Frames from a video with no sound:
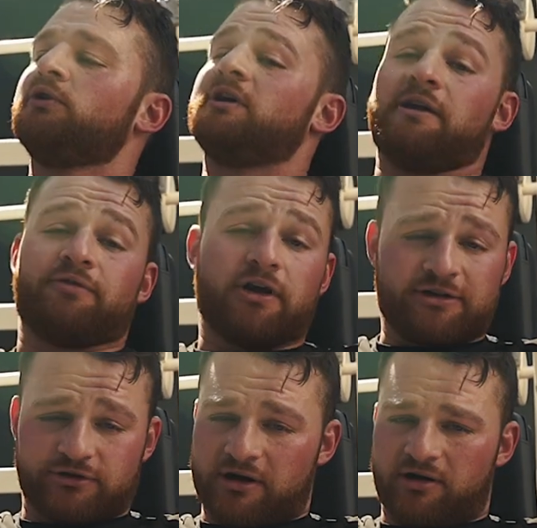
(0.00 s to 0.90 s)
And if you guys
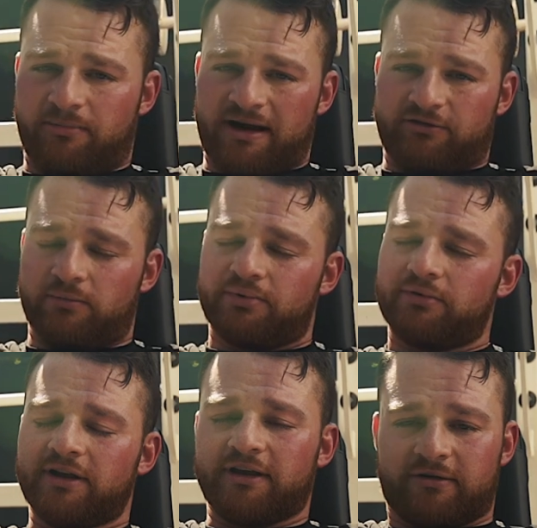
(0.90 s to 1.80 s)
are in El Paso,
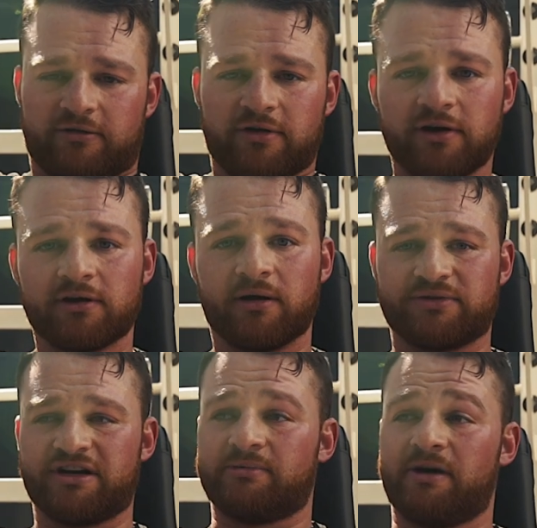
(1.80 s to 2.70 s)
please come
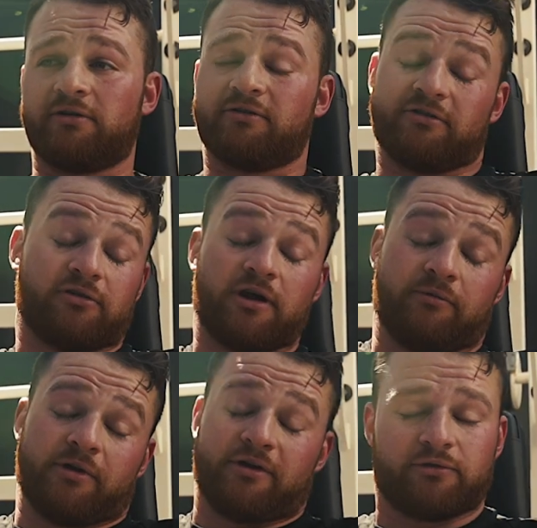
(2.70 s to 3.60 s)
check them out, because it
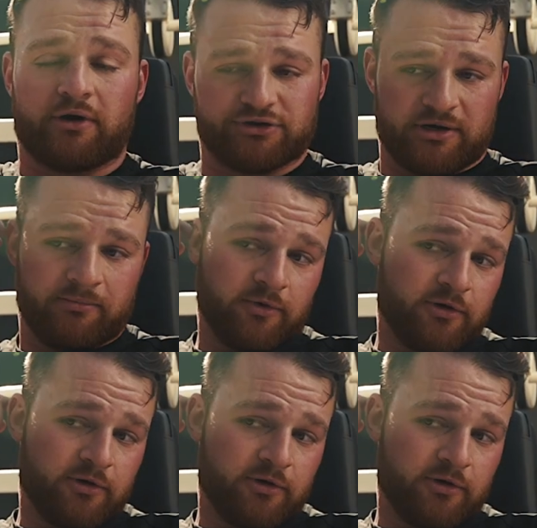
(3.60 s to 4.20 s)
really is a great gym.